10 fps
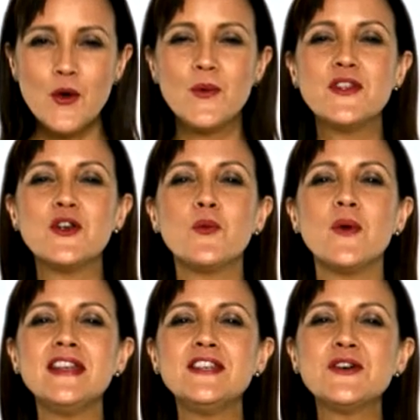with your
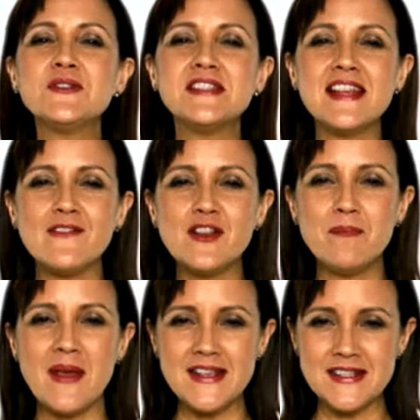Windows 7
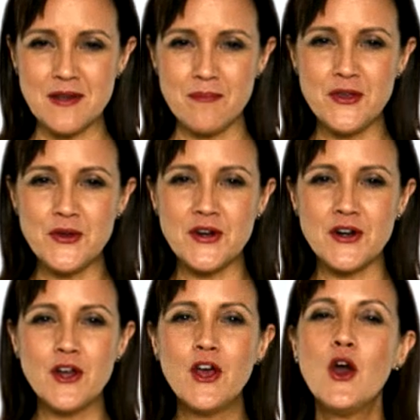base
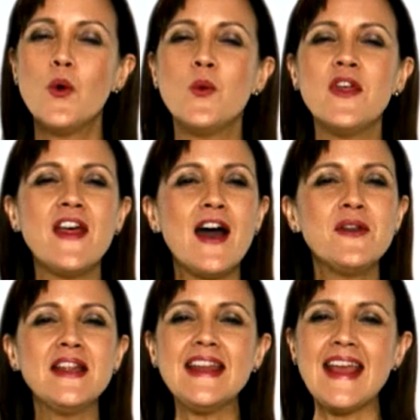computer
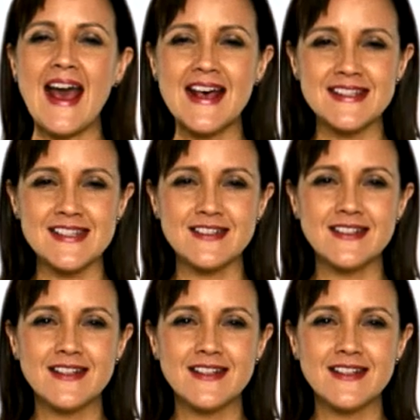without any hassle.